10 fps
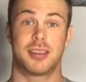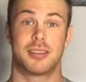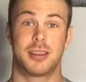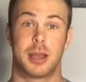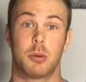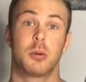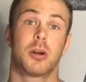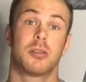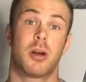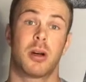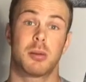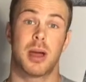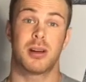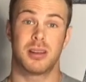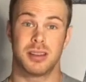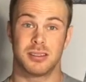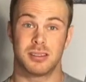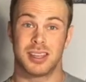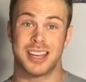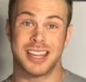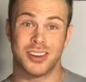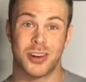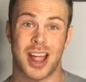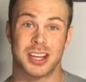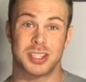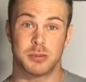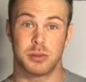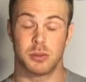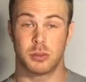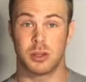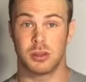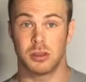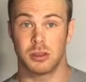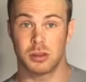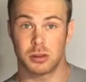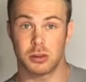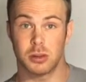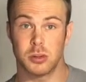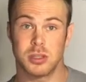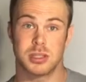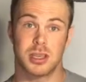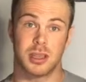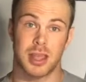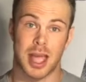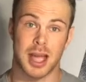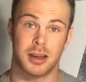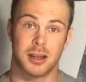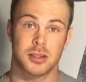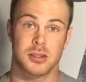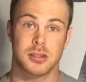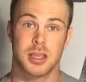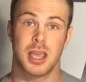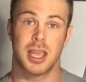Today what we're going to talk about is an interaction between the glutes and the adductors